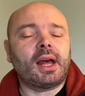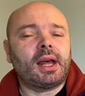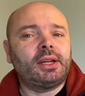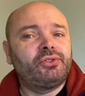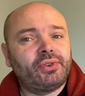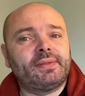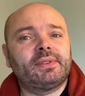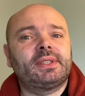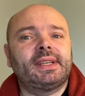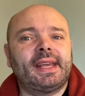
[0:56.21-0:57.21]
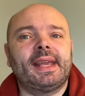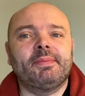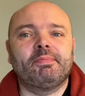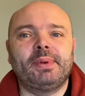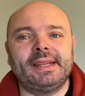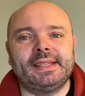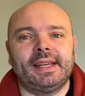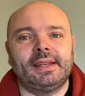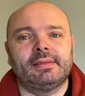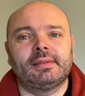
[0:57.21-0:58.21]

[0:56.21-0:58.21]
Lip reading: are driven to keep busy,